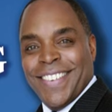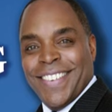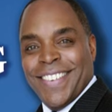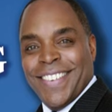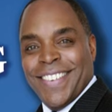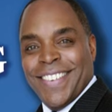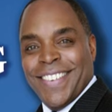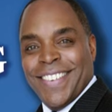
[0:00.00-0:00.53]

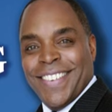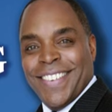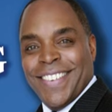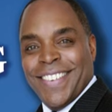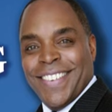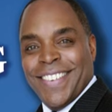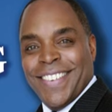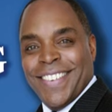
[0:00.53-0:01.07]

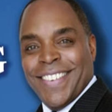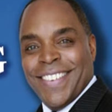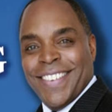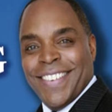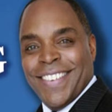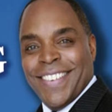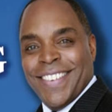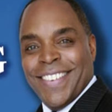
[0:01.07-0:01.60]

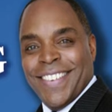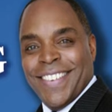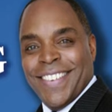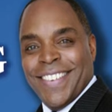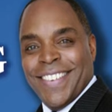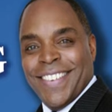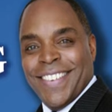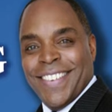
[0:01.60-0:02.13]

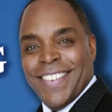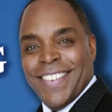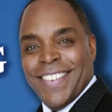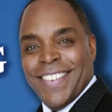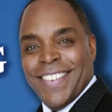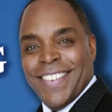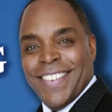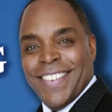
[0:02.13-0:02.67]

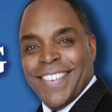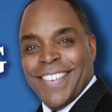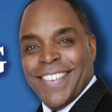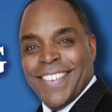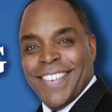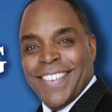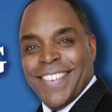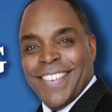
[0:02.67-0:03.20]

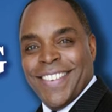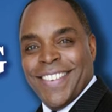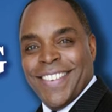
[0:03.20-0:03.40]
This is a still picture; no speech is visible.